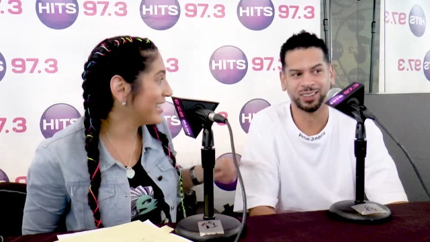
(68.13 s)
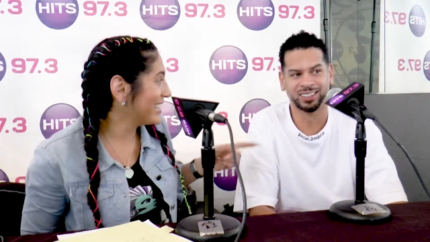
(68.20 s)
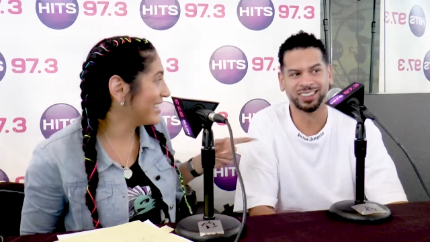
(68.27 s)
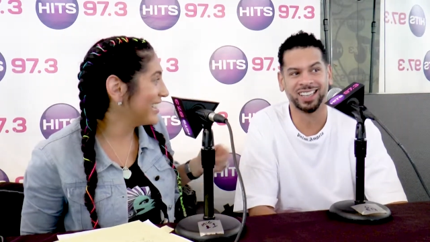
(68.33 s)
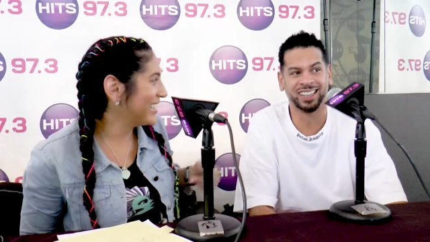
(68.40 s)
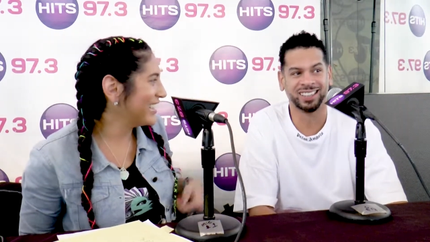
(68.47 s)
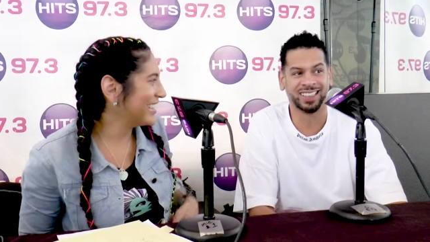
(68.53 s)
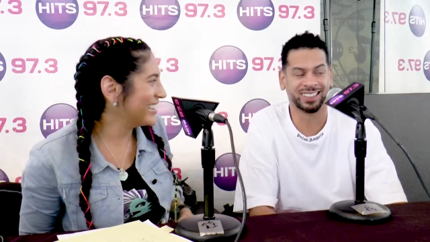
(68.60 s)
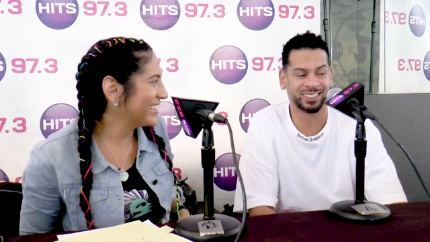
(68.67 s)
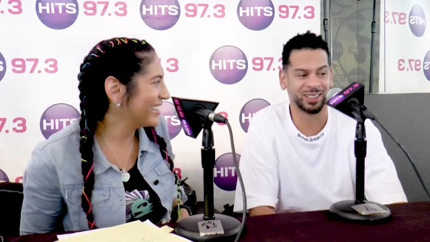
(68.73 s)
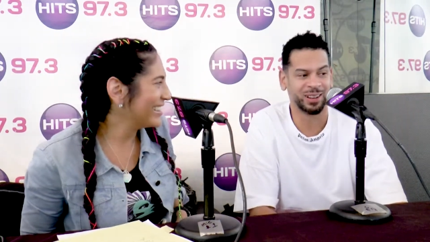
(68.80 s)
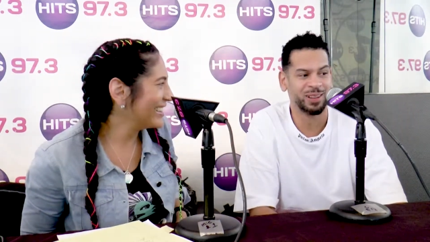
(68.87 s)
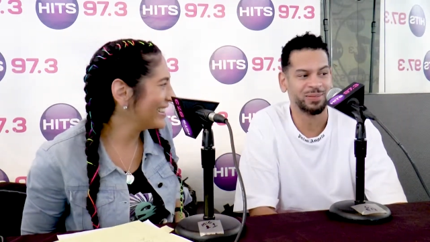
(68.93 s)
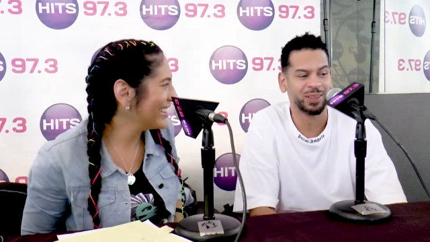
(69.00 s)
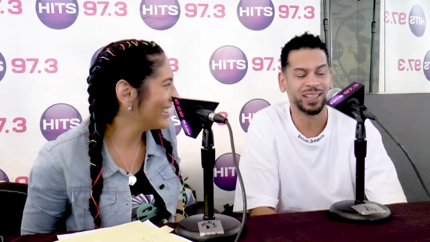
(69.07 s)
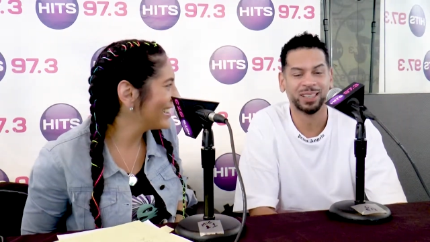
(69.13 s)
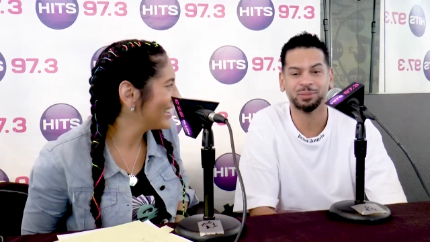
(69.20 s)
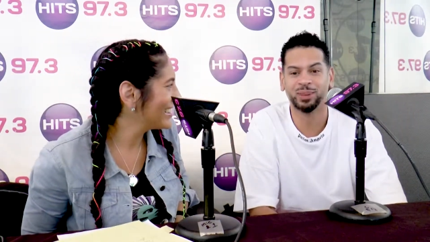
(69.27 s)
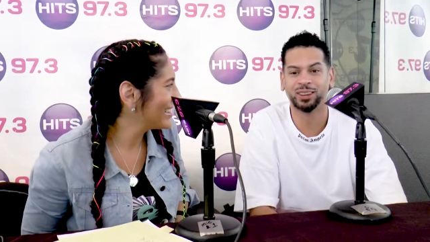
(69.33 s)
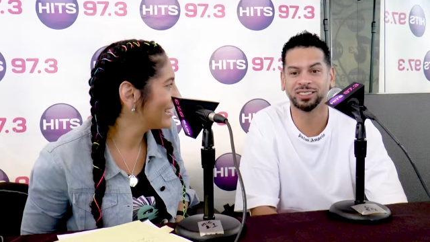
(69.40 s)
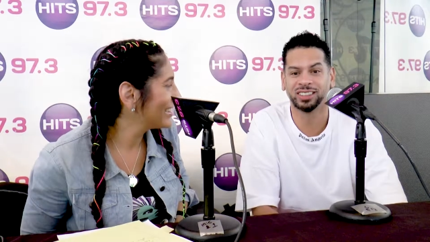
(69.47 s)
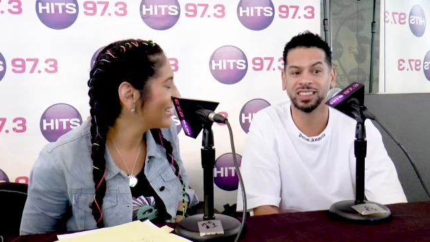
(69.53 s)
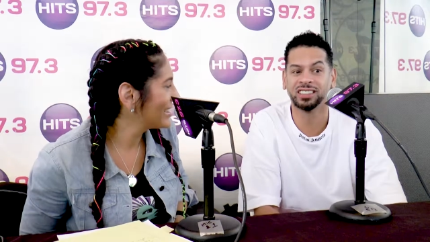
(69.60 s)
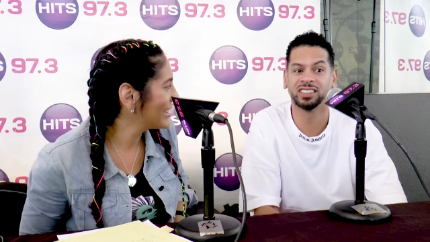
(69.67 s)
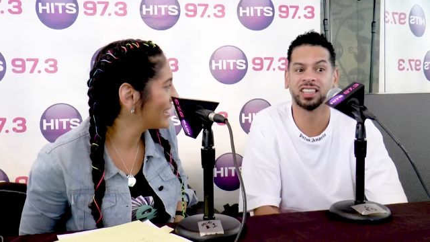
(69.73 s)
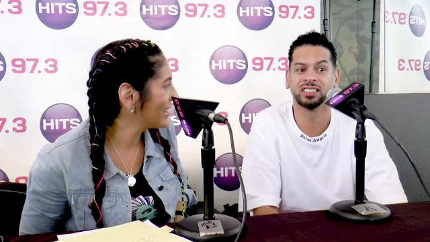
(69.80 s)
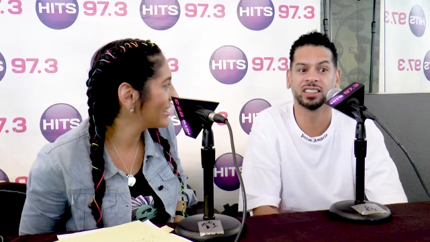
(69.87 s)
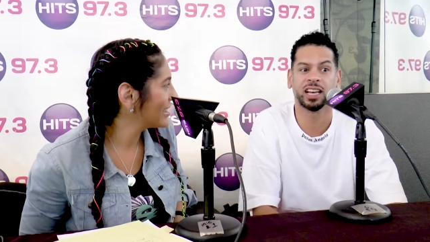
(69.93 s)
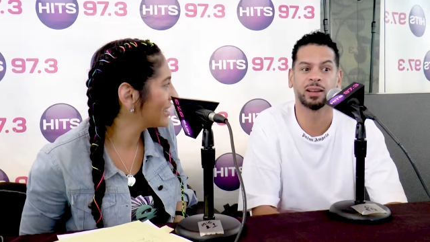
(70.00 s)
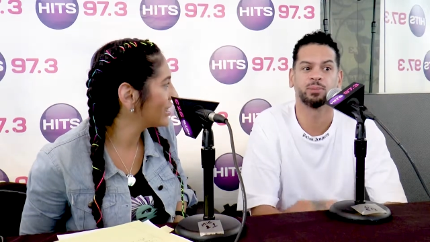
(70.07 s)
Speaker 1: So, yeah. So most
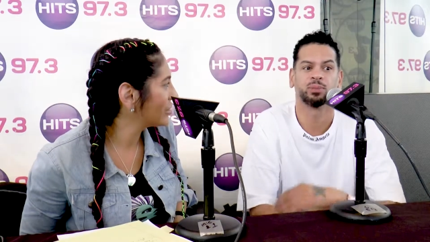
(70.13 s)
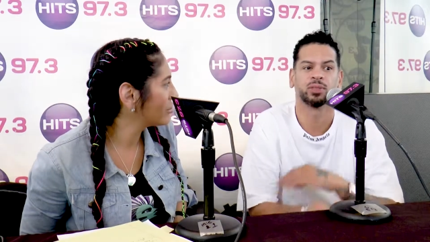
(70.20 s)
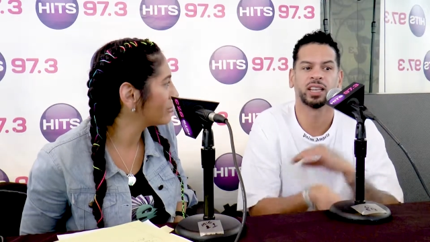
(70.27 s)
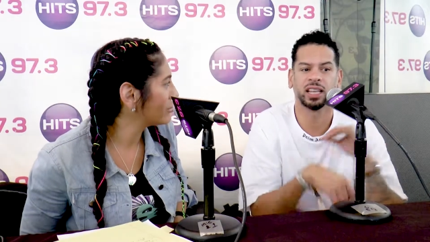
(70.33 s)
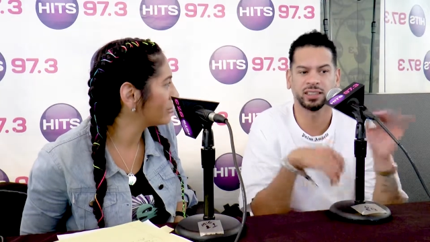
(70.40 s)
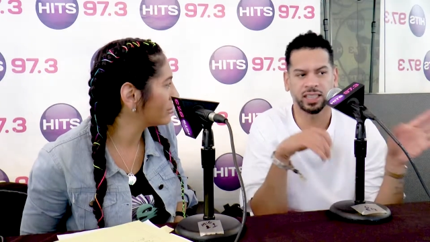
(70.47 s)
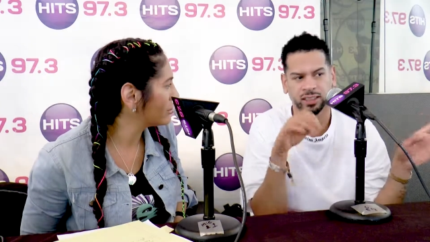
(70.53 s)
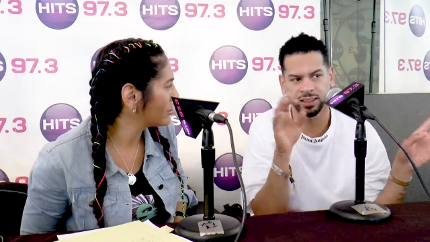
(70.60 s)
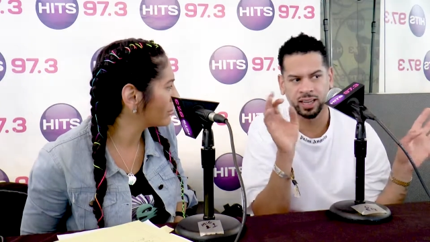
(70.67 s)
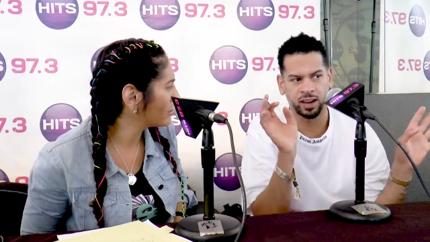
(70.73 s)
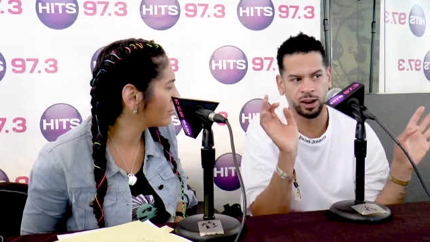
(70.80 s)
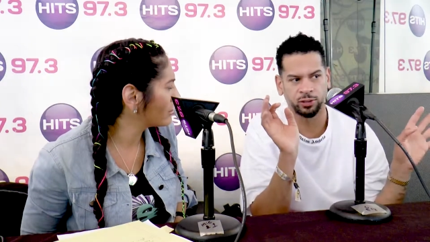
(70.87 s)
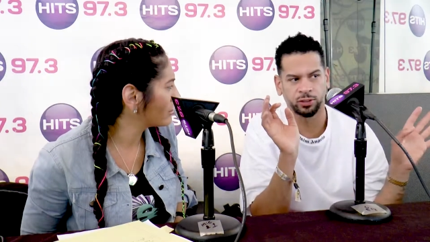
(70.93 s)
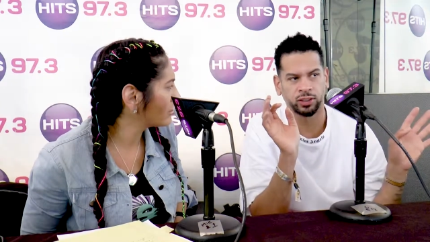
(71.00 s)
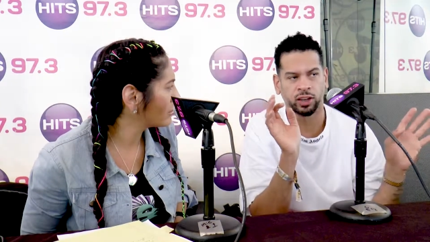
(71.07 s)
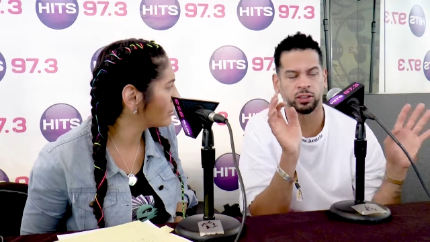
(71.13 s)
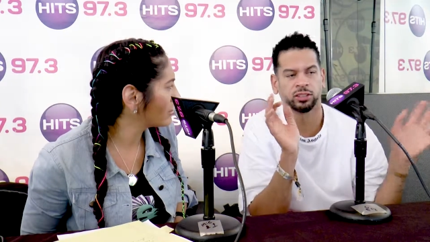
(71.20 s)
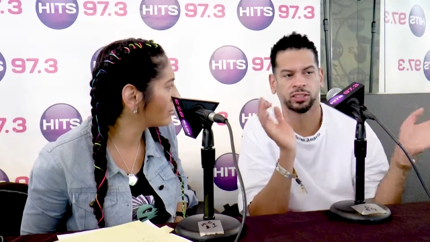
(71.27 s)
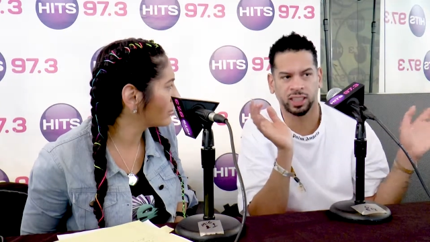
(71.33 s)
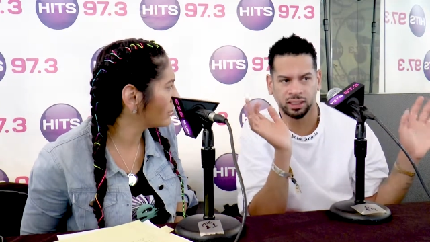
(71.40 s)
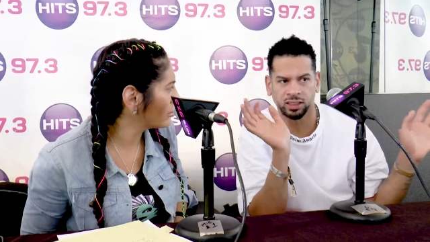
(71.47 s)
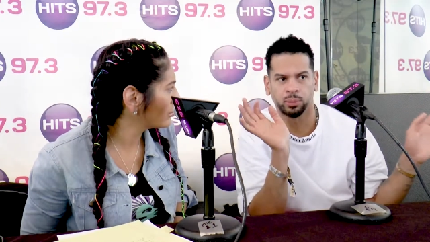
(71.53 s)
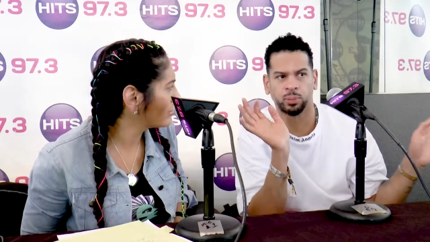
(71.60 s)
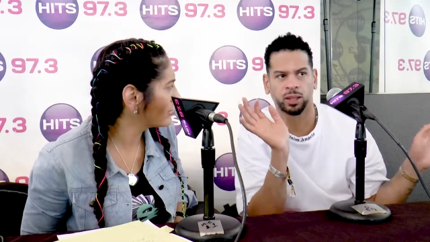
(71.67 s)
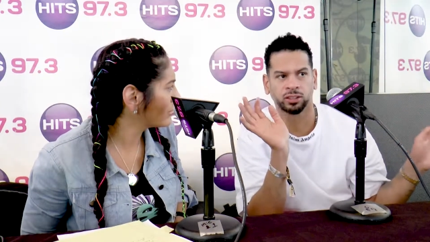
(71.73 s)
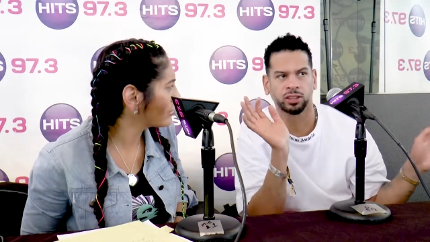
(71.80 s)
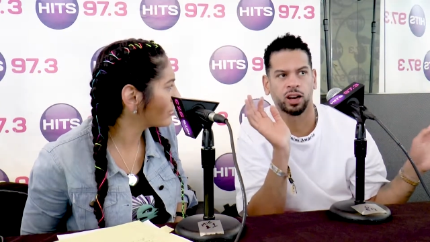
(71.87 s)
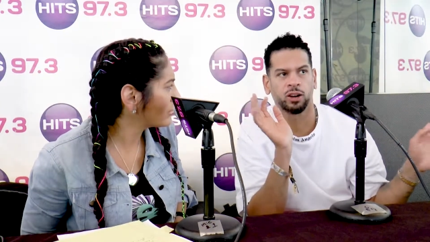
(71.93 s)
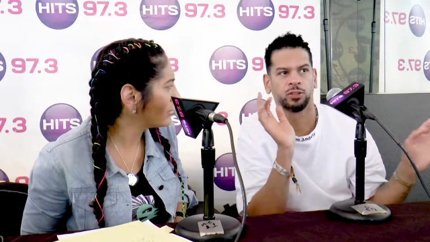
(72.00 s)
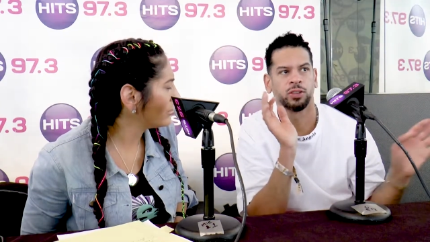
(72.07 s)
DJs like take that day off, or uh, take the
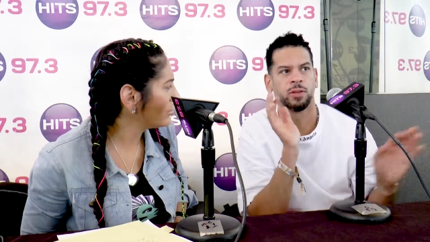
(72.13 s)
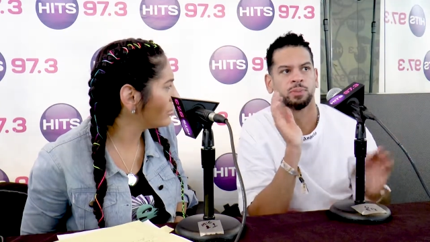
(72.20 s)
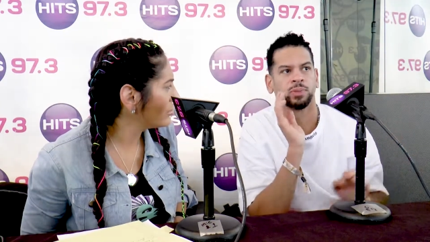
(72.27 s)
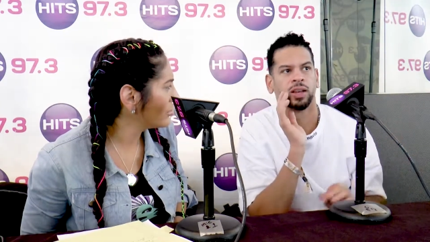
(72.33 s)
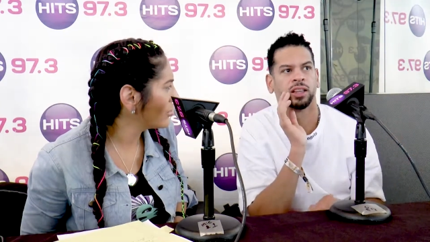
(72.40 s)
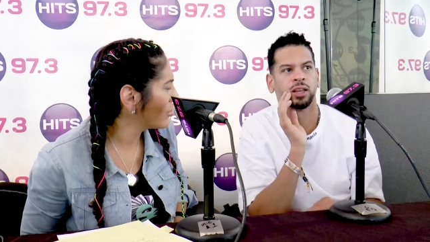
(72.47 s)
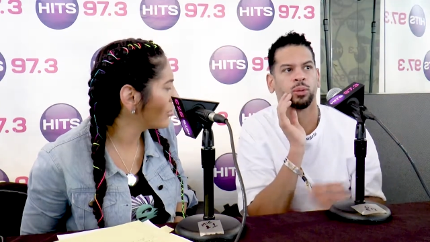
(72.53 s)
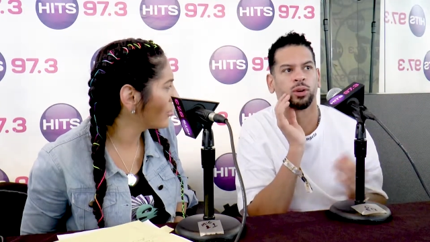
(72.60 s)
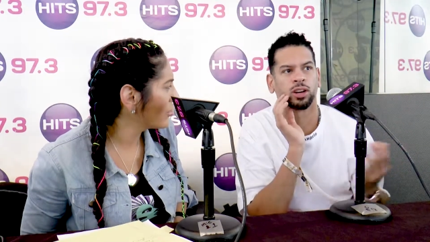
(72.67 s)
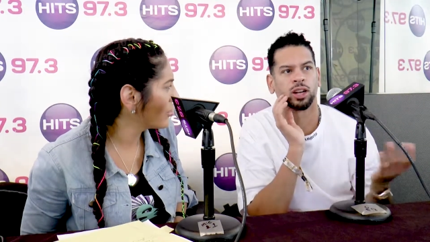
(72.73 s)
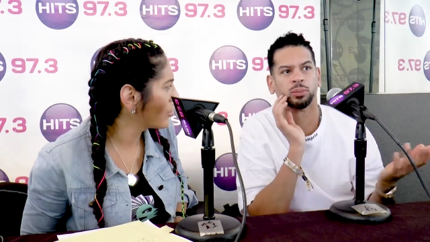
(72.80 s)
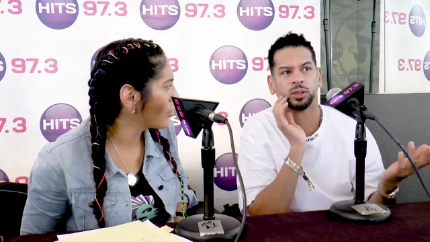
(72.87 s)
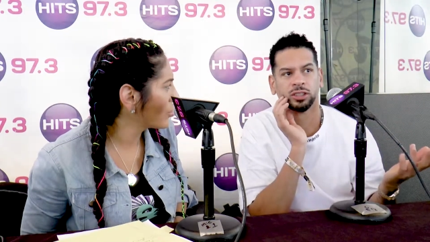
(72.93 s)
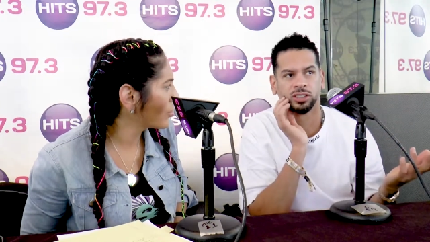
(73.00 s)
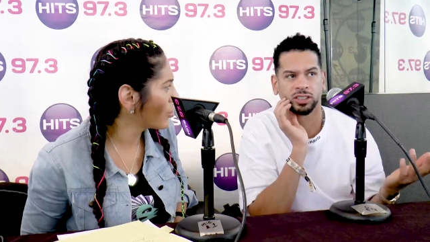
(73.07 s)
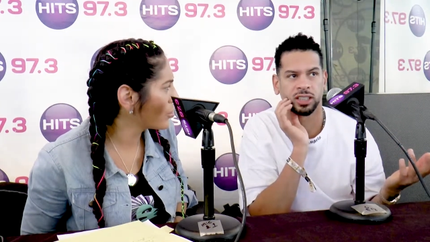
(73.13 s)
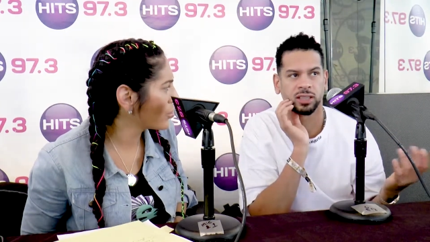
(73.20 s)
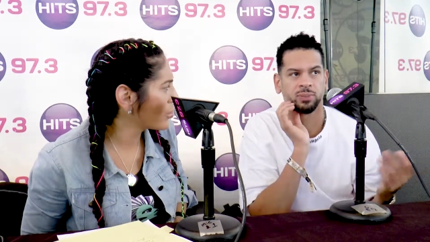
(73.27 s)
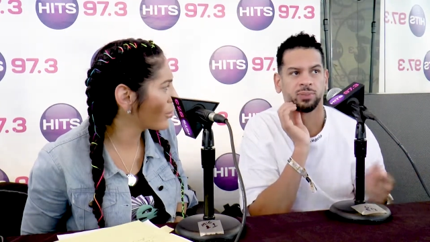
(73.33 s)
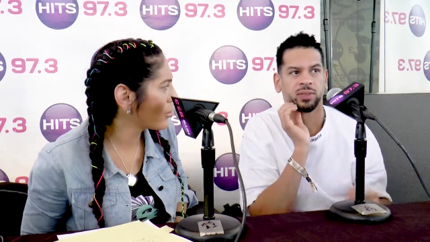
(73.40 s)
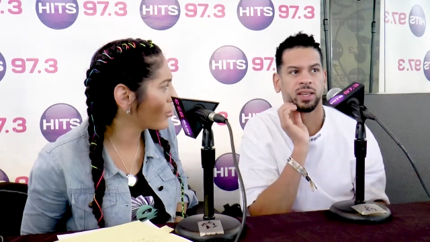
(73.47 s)
month off, and they work on music.